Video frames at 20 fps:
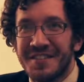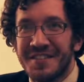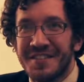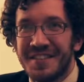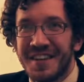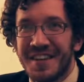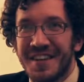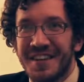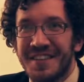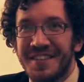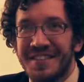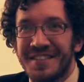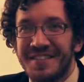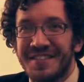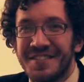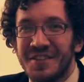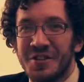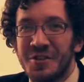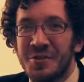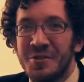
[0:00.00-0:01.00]
and then
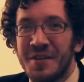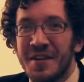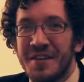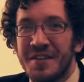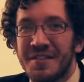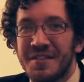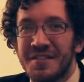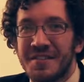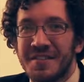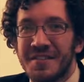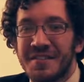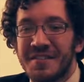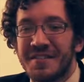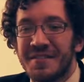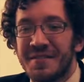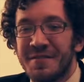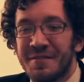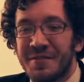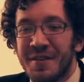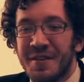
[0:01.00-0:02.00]
2 years
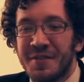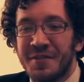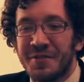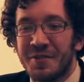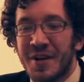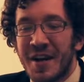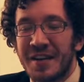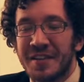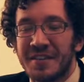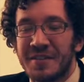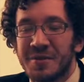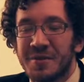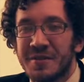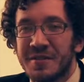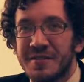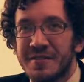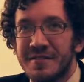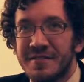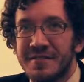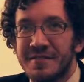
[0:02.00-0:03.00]
of grad
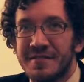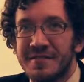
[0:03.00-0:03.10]
school.